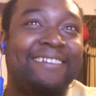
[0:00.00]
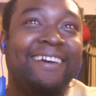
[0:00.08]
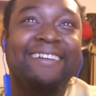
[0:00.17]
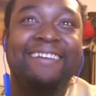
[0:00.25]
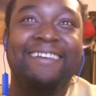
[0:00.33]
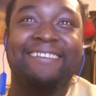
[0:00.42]

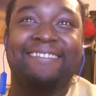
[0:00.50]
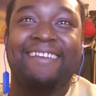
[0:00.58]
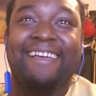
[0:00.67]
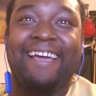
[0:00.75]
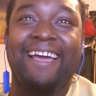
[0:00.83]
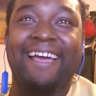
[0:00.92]
Cutting niggas
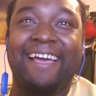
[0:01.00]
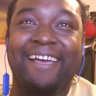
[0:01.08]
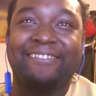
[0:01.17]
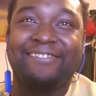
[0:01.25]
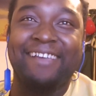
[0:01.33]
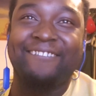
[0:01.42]
in
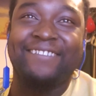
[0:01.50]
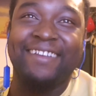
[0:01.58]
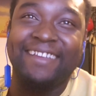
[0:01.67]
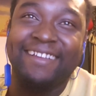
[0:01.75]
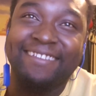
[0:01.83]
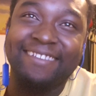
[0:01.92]
ass,
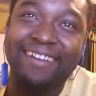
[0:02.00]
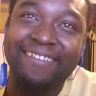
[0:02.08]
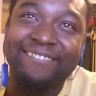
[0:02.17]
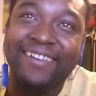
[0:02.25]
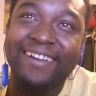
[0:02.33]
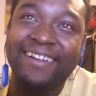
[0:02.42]
chopping niggas
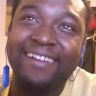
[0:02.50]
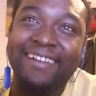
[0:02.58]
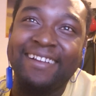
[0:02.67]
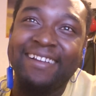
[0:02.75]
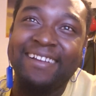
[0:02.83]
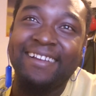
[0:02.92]
up, bro.
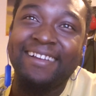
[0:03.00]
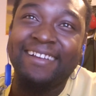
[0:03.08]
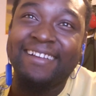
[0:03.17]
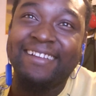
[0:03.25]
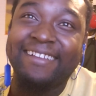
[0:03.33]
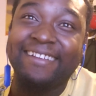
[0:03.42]

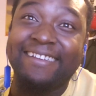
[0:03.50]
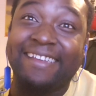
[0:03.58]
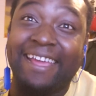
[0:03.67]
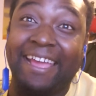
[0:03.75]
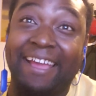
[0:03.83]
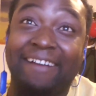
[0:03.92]

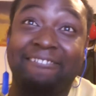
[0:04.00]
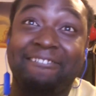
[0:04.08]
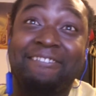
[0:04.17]
Damn.